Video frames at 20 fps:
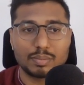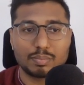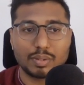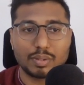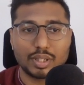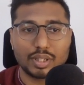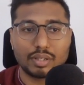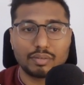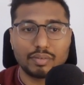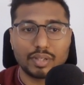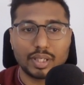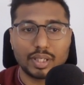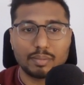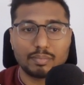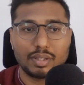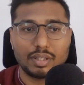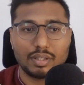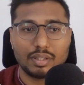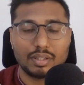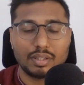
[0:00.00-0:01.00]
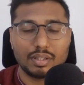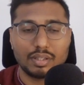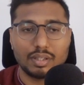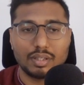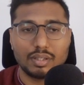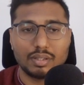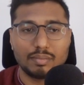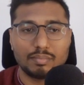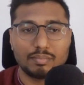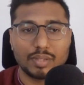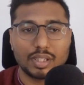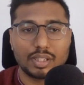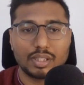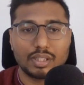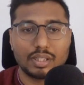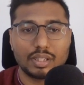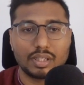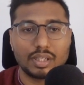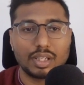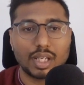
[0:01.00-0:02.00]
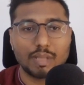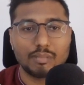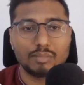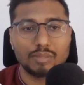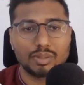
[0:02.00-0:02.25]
particular variable at the runtime,